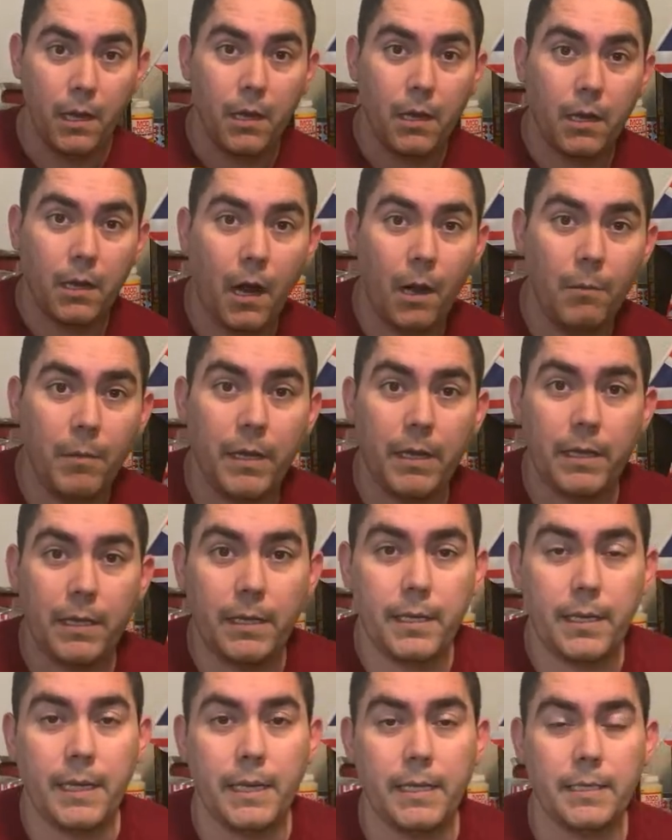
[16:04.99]
comment
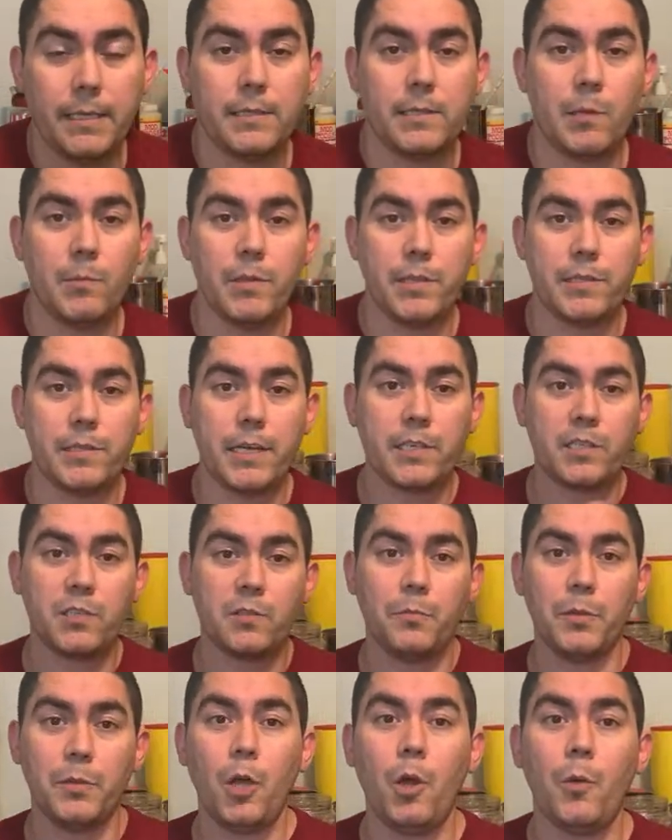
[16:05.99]
in some of the sections
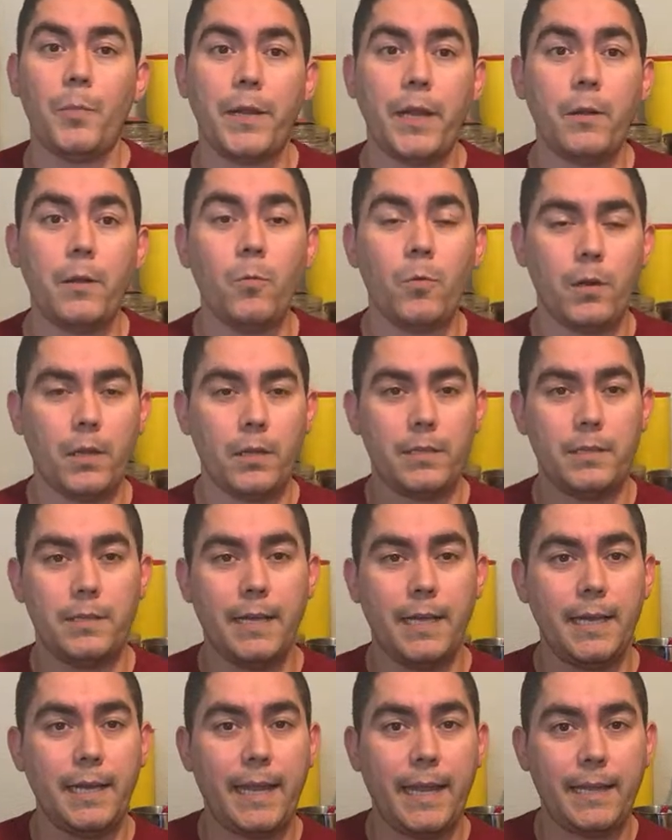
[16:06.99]
below, but I didn't want to
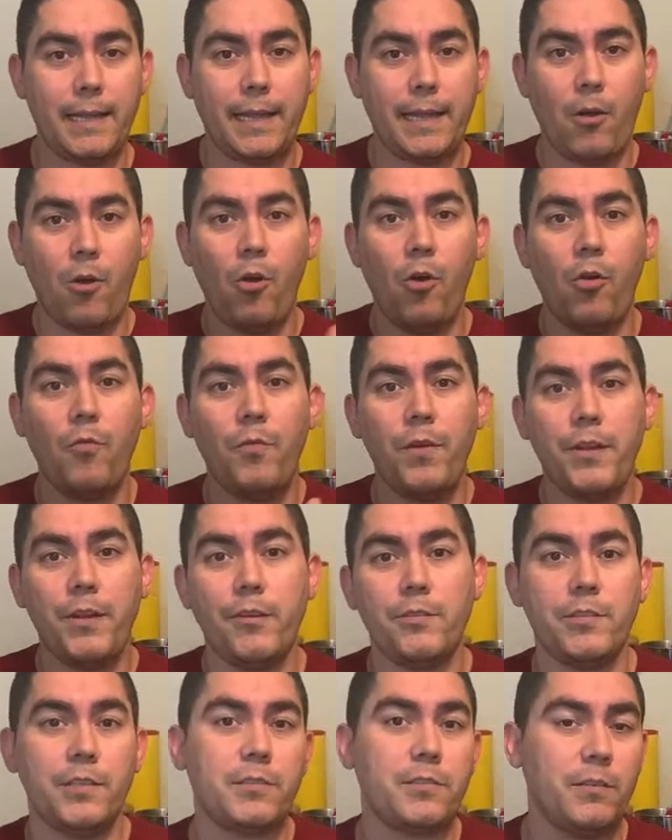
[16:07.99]
dedicate like a whole
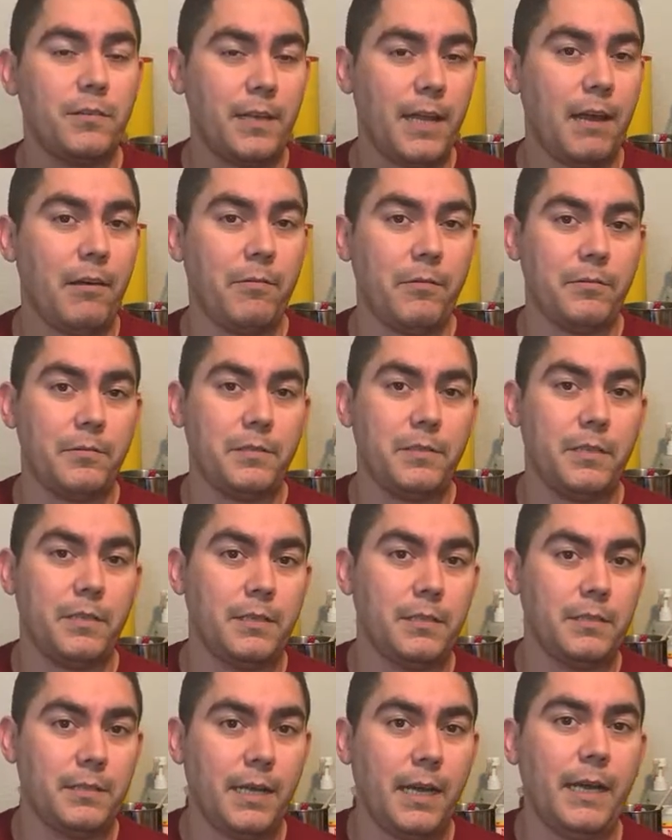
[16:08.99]
video just on how
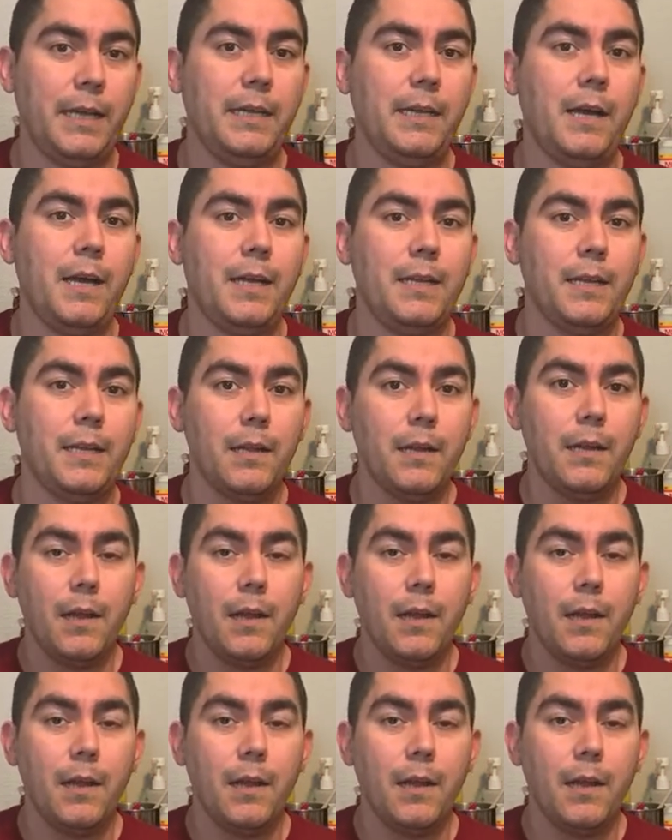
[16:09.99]
to tie a knot.